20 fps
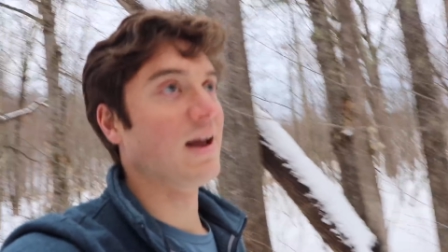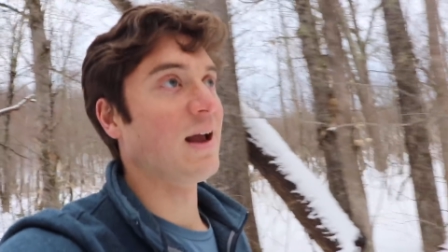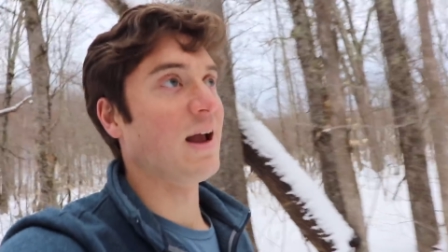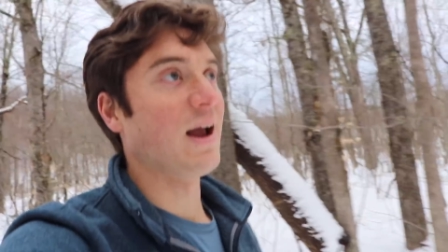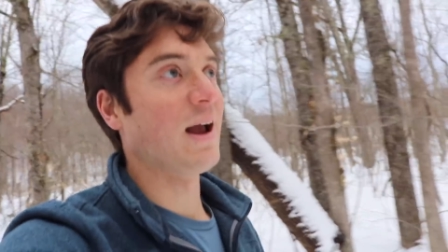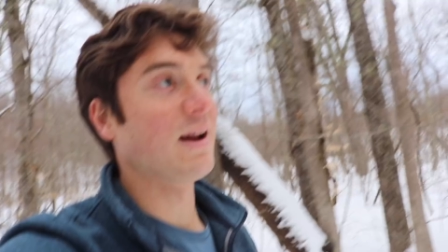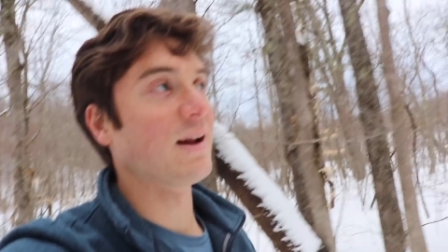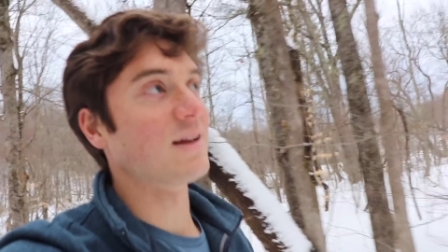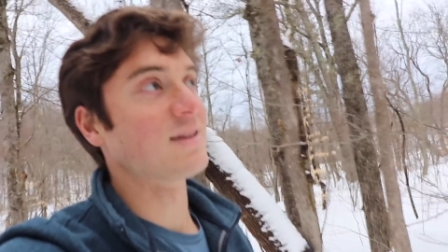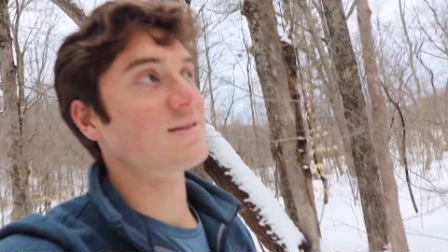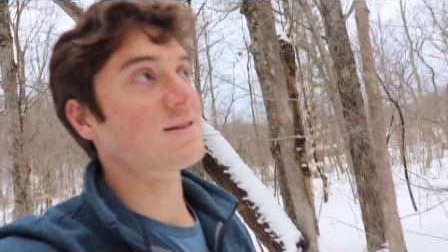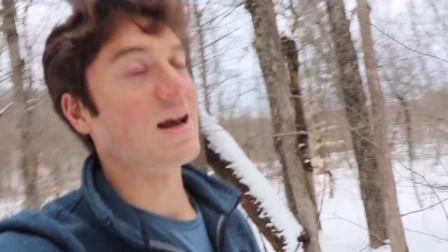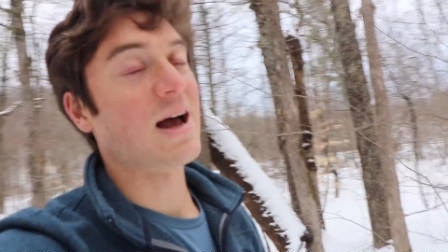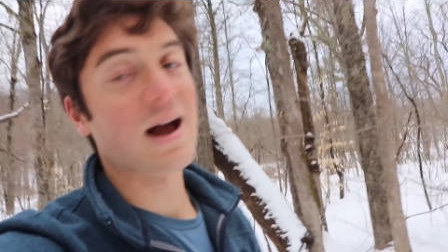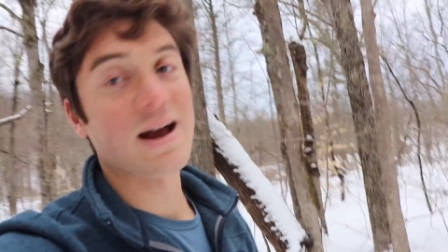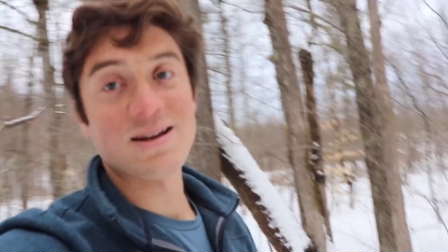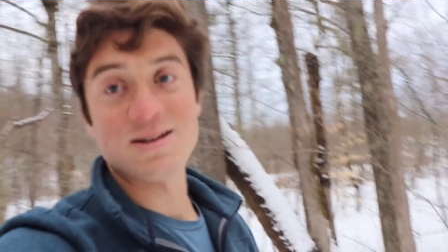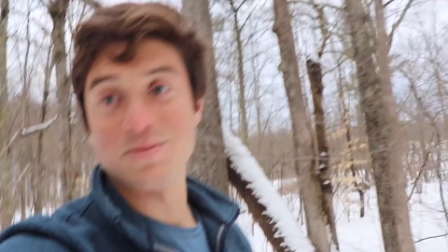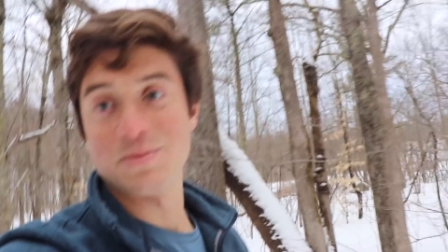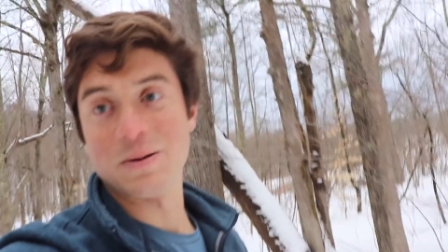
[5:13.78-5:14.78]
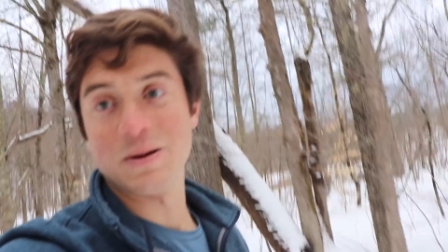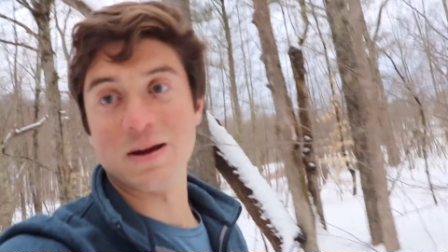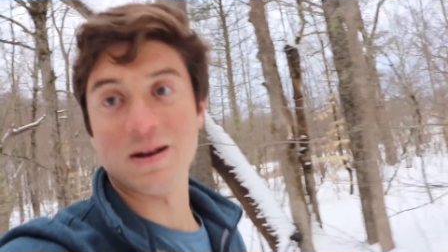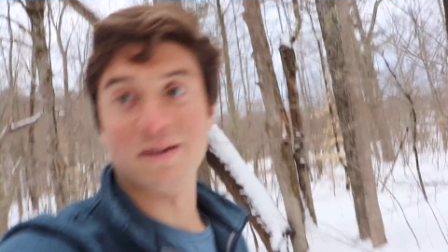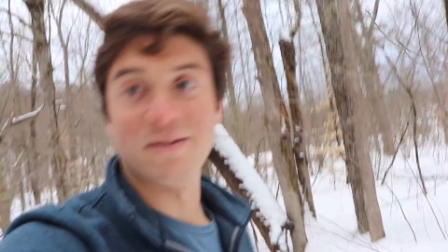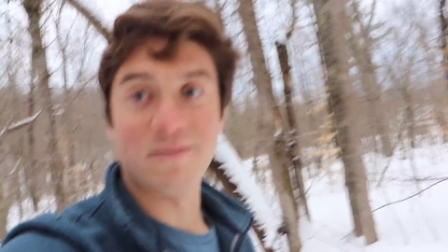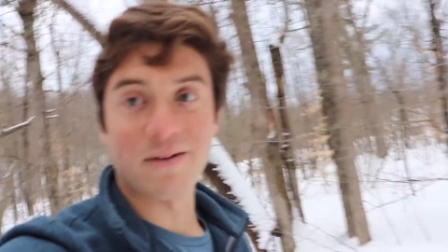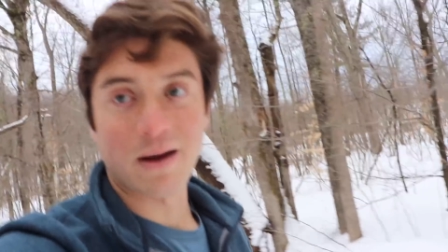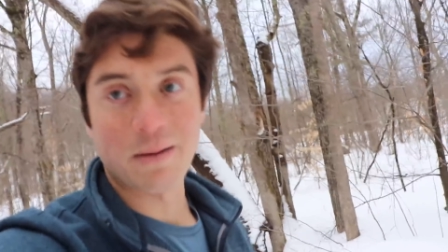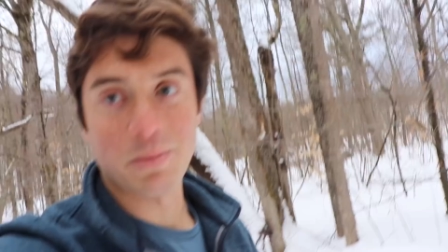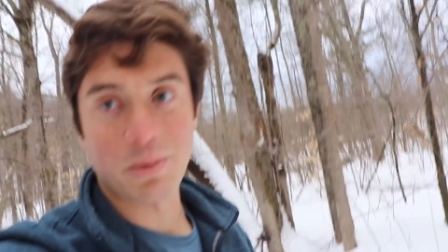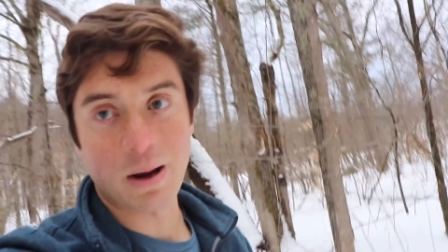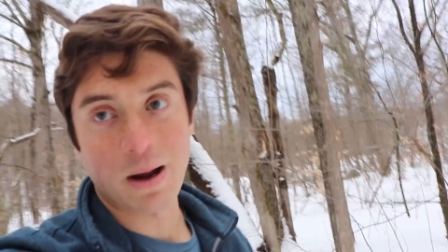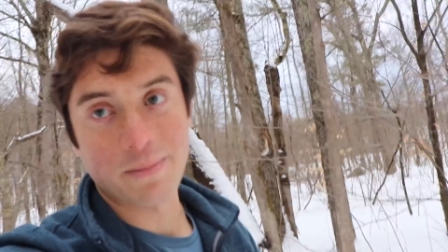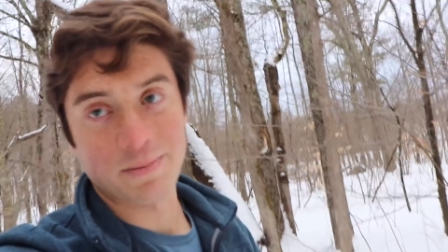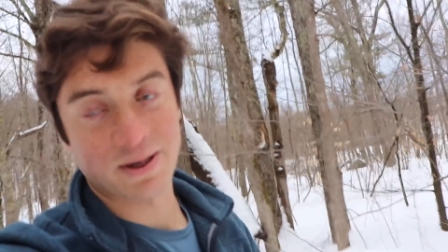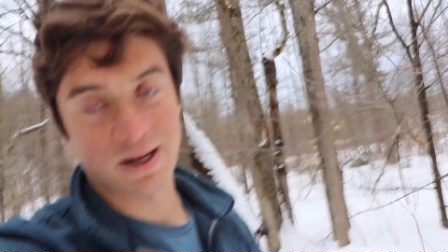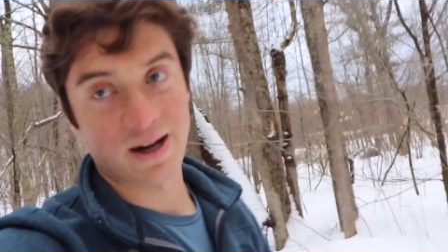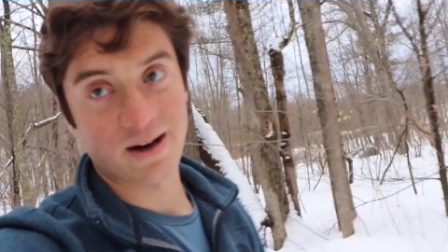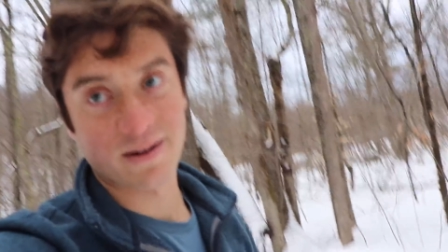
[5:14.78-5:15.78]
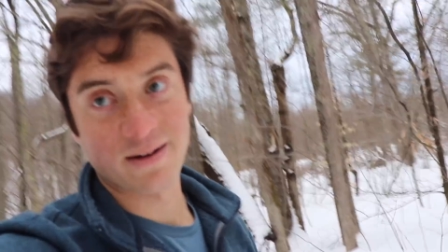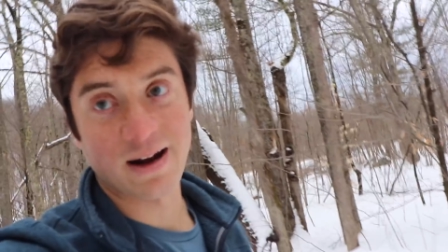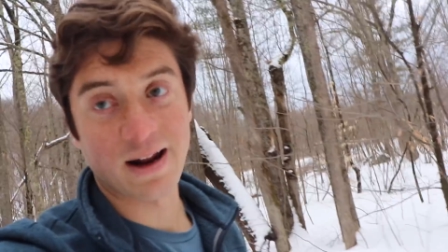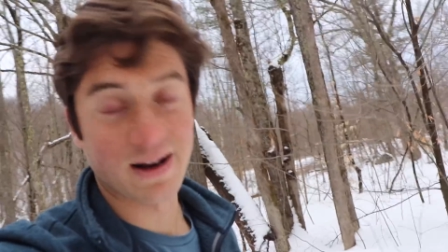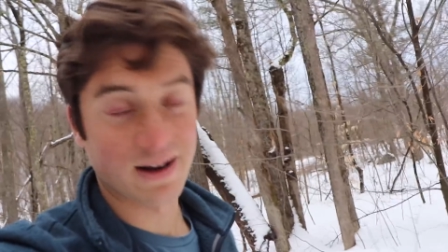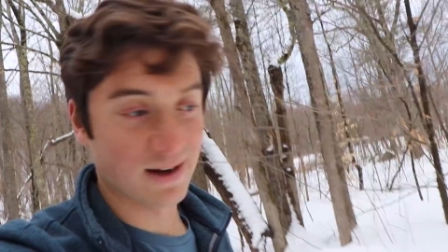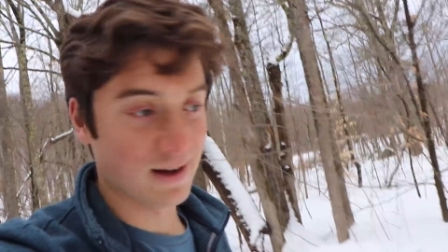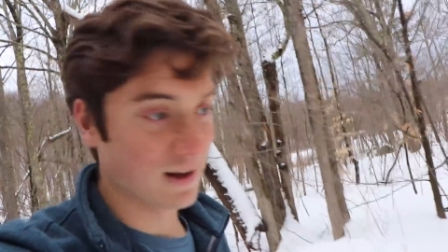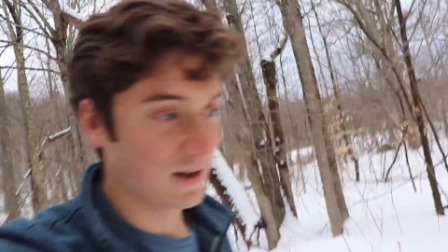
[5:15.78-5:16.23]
and it's high-speed fiber optic internet.